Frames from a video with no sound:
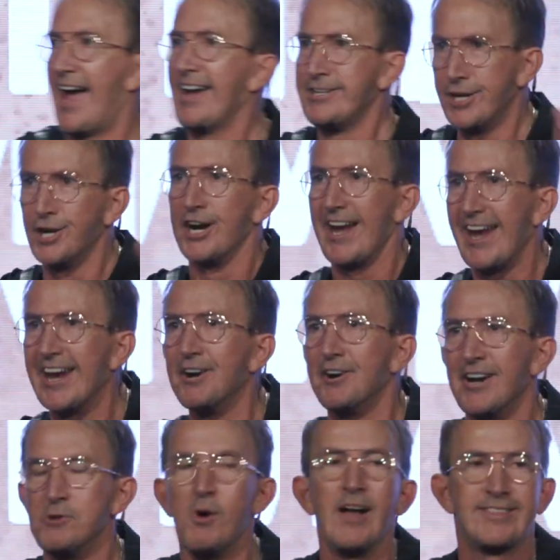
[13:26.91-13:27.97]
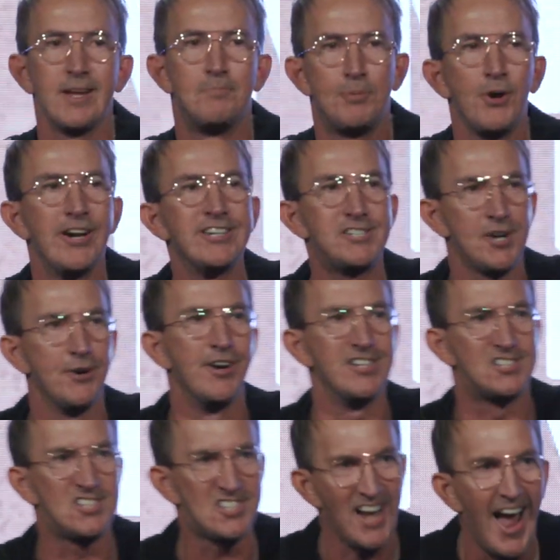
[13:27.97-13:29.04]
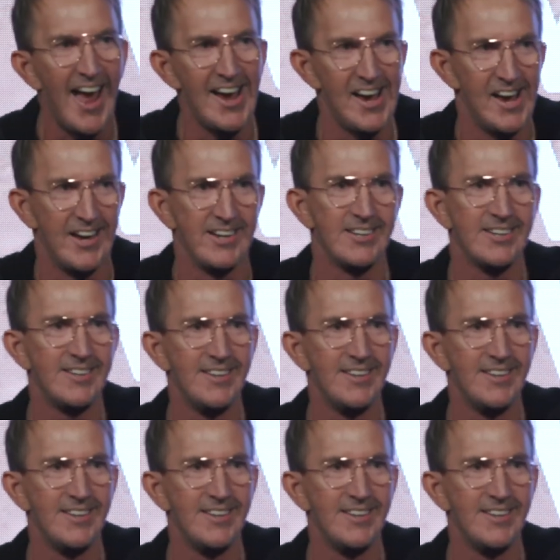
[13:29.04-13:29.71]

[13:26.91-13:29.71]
and you're hearing what the preacher is saying.